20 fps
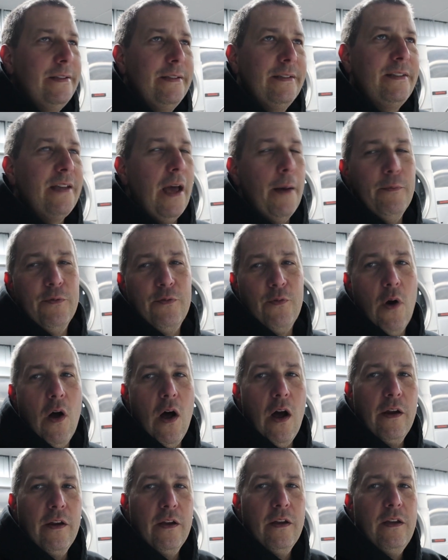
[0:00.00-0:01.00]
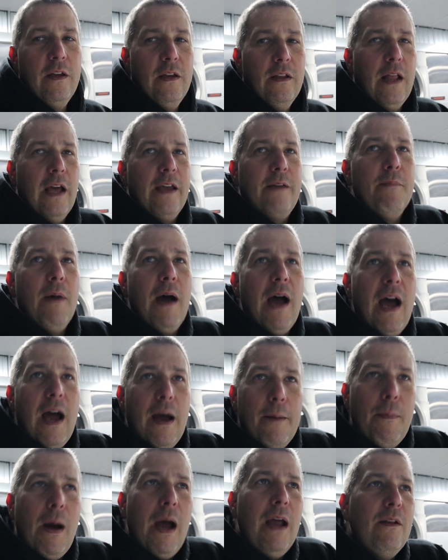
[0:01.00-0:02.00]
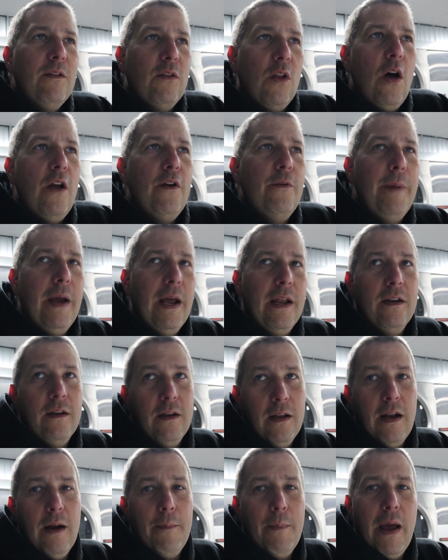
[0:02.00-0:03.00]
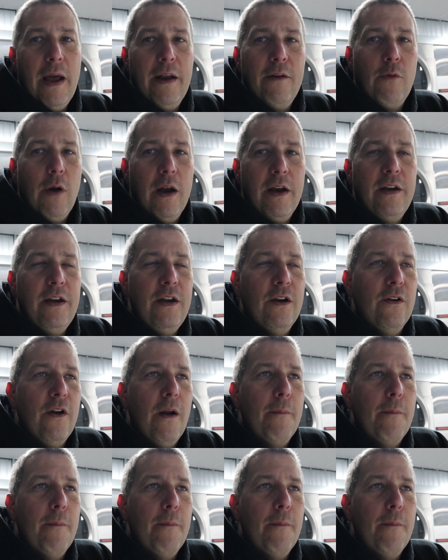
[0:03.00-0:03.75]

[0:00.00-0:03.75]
something's wrong. Like my laundromat that I'm at right here,